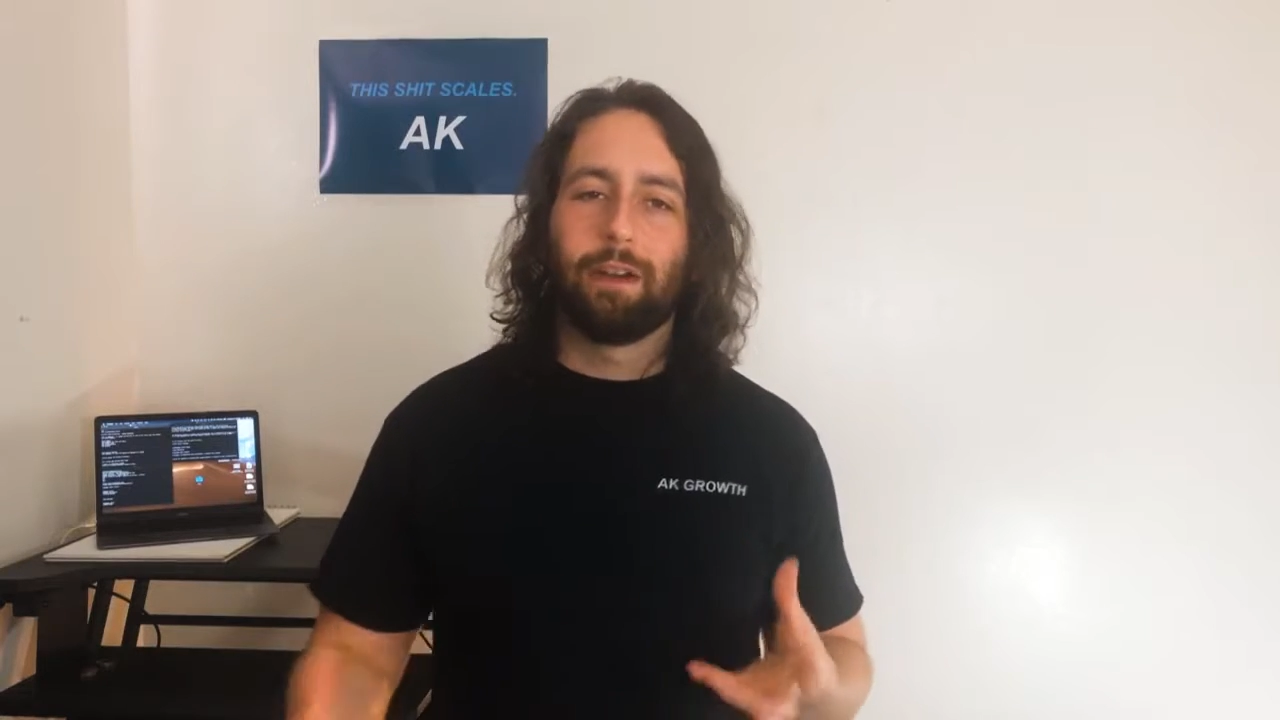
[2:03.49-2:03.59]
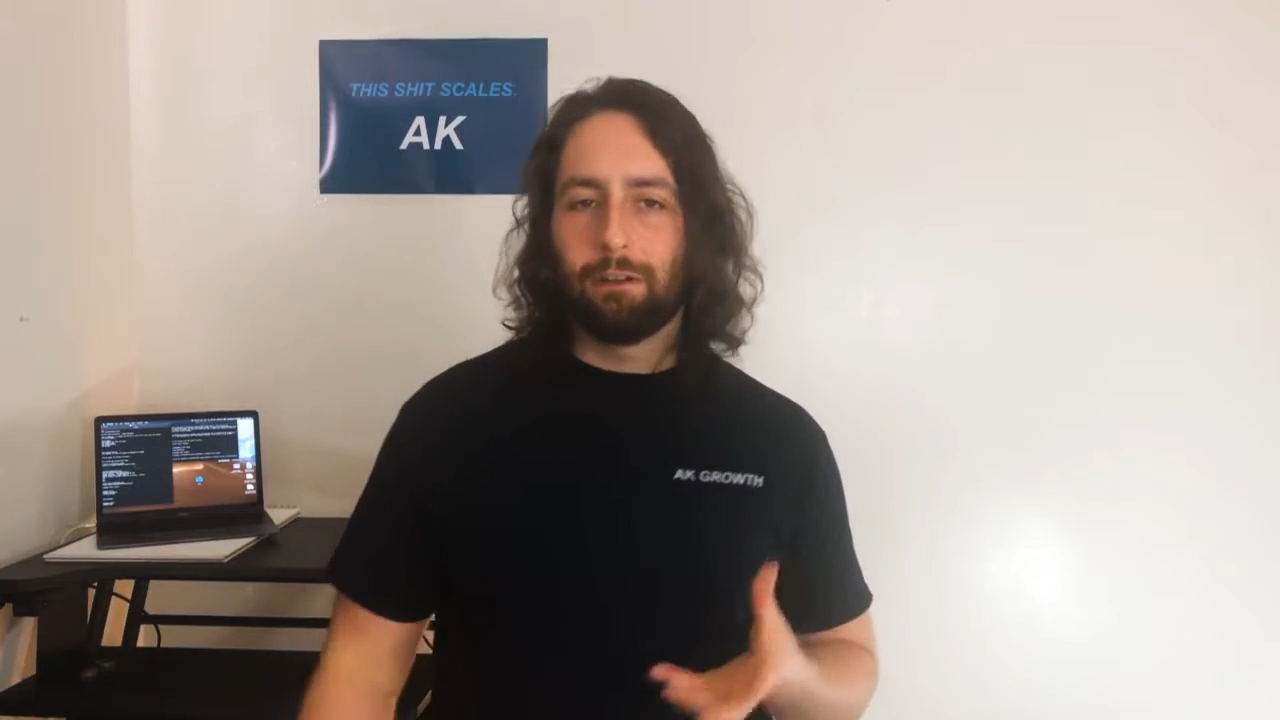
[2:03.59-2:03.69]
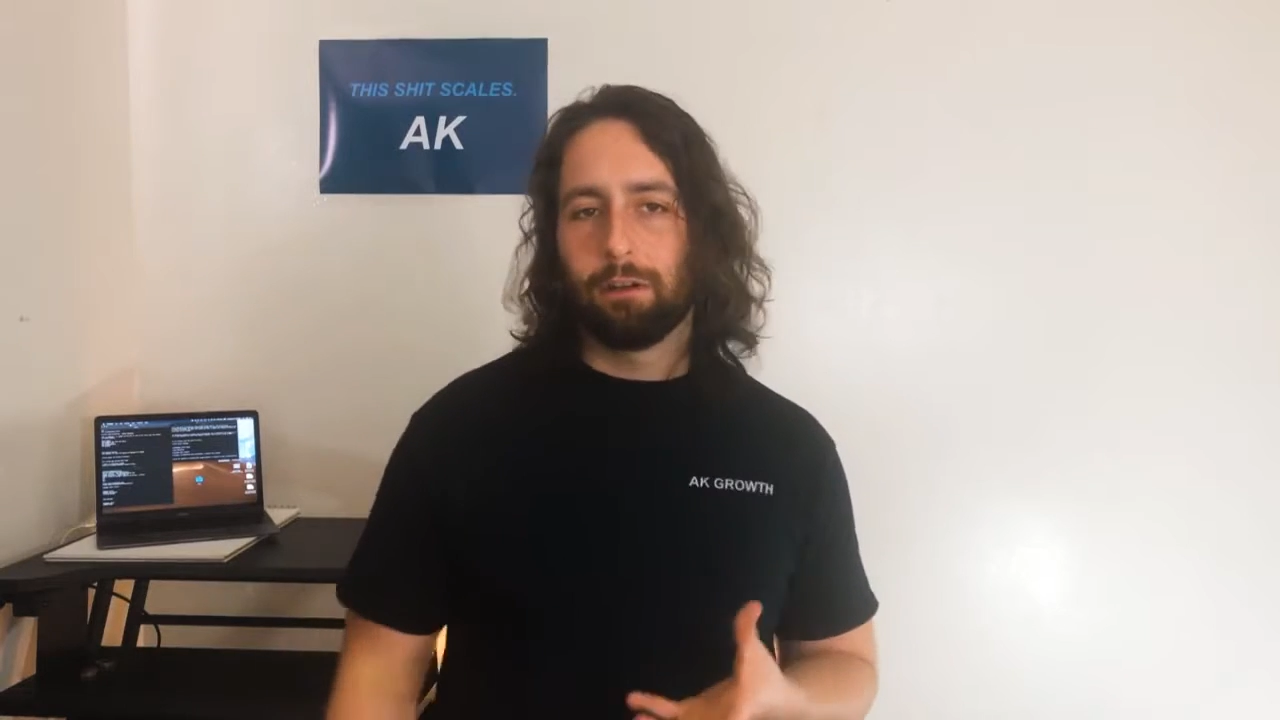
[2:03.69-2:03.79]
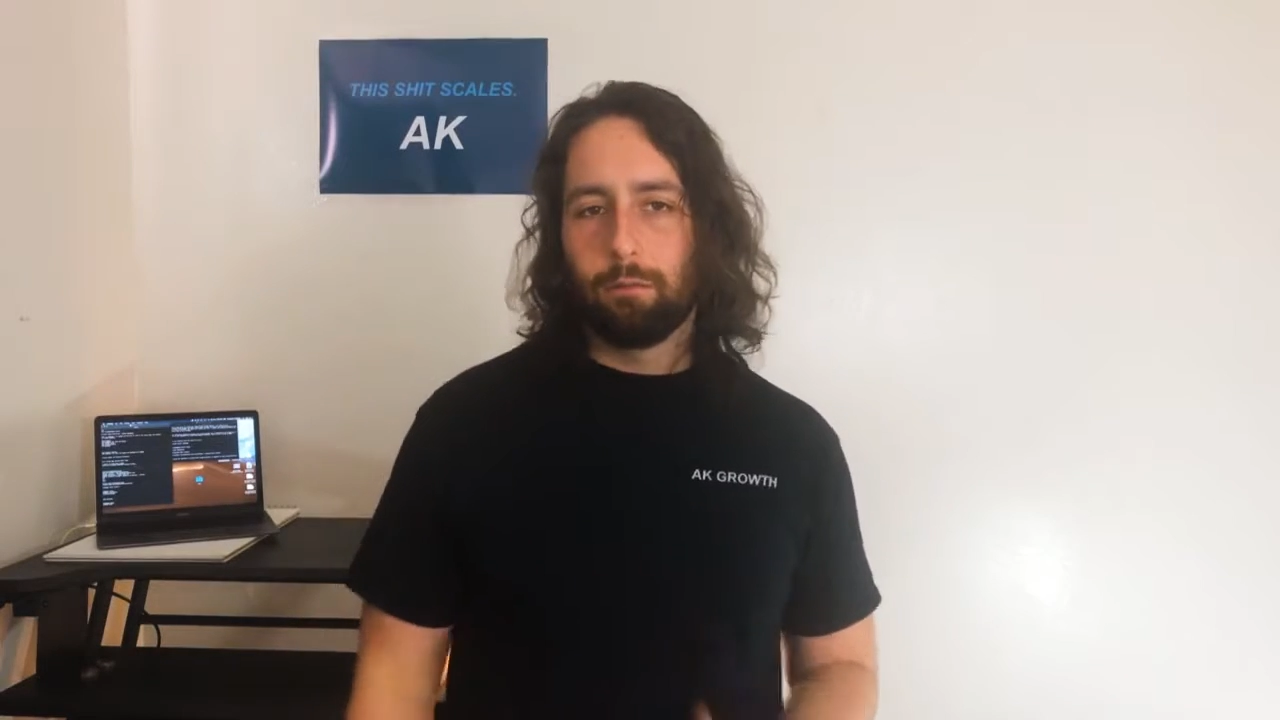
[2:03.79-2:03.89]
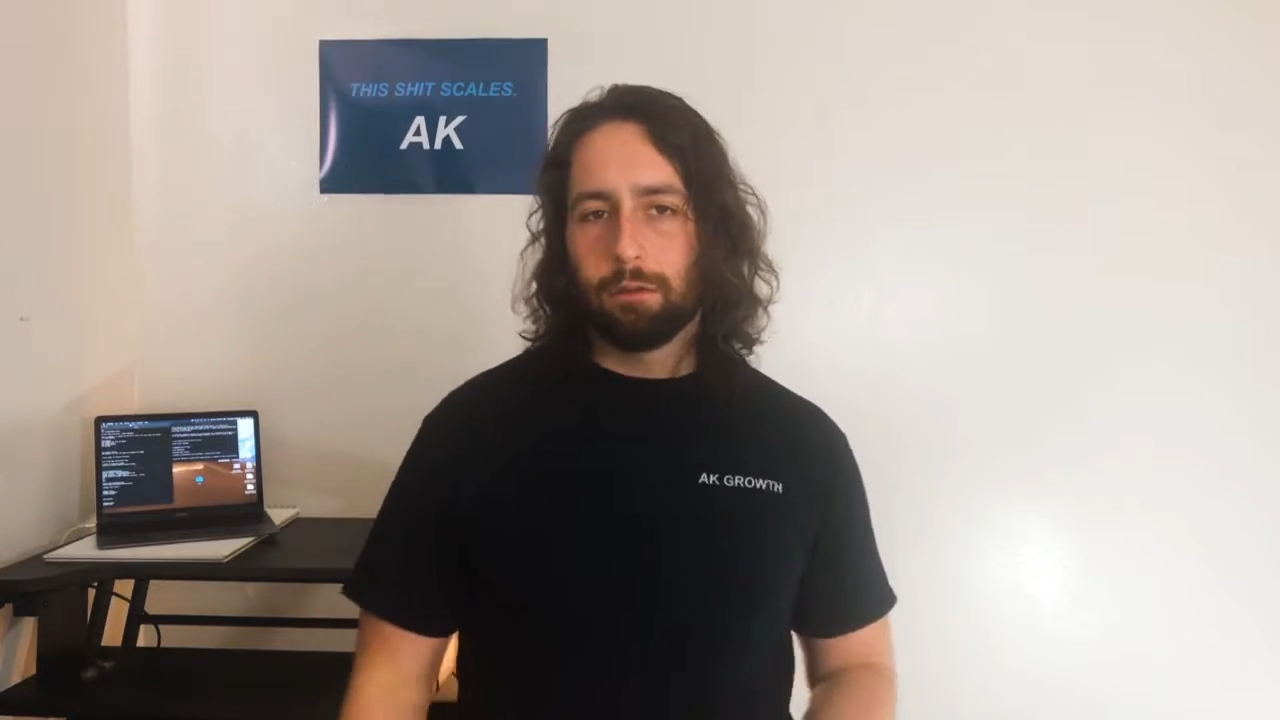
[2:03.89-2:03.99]

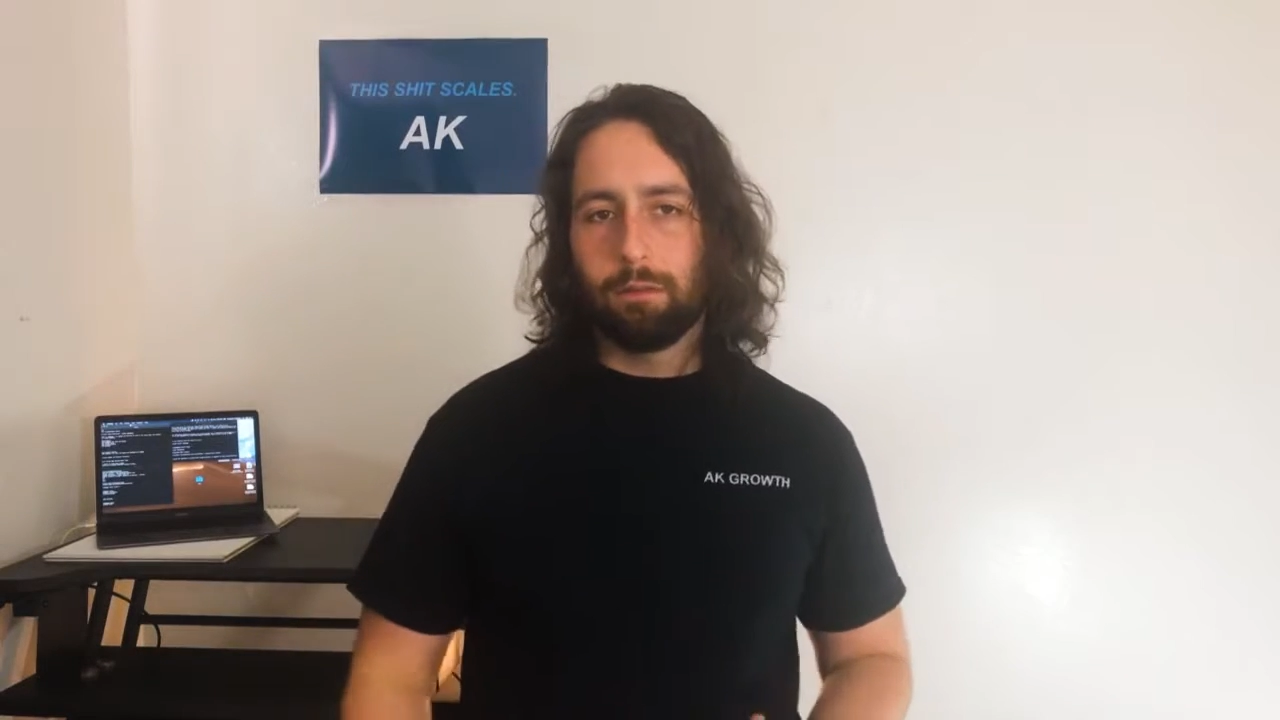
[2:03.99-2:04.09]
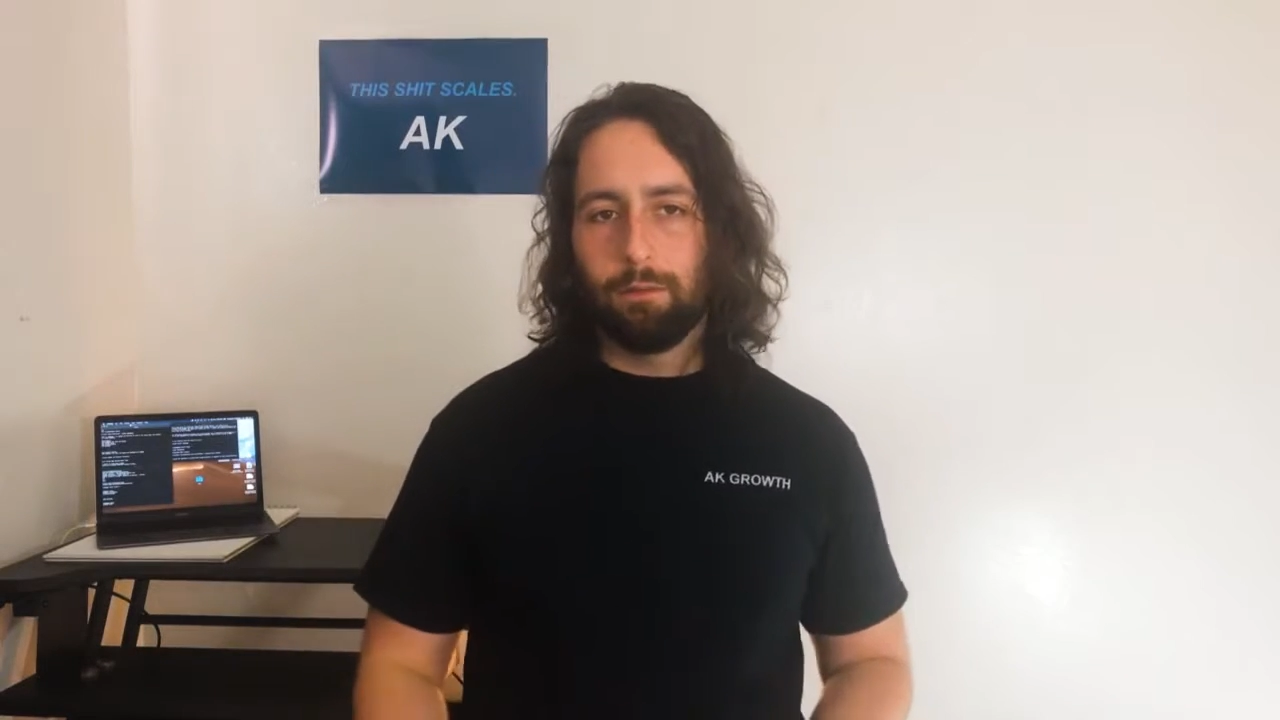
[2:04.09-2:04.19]
variables